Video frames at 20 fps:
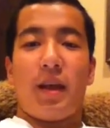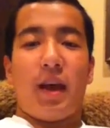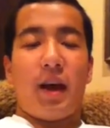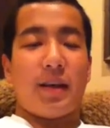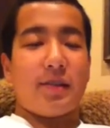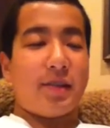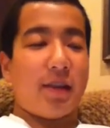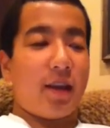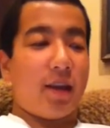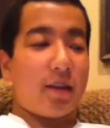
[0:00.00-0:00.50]
I
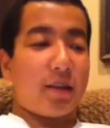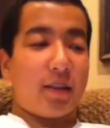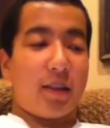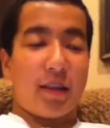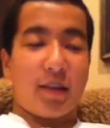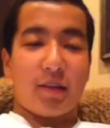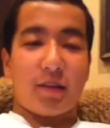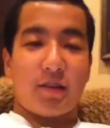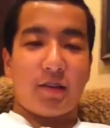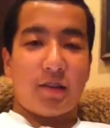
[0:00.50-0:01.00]
say odd
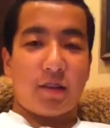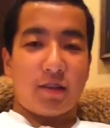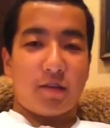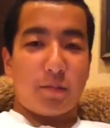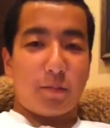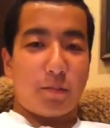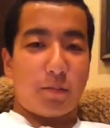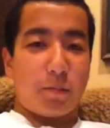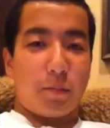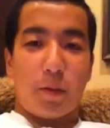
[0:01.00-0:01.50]
things because
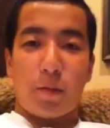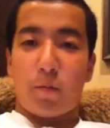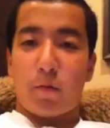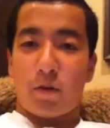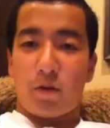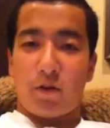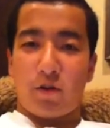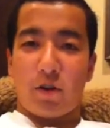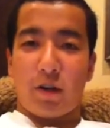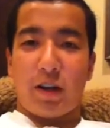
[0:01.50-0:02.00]
people
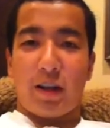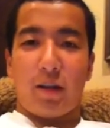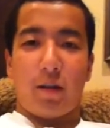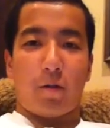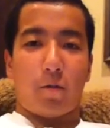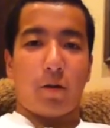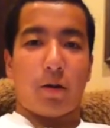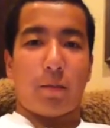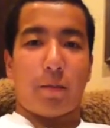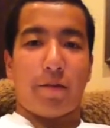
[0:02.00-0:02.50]
enjoyed it
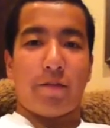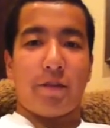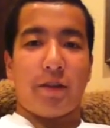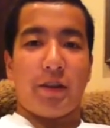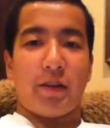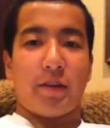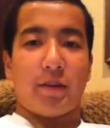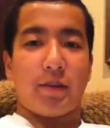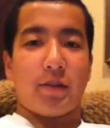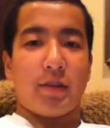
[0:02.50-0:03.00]
in one of my
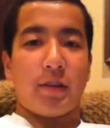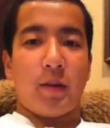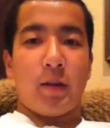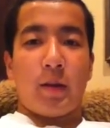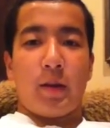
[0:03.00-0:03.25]
videos.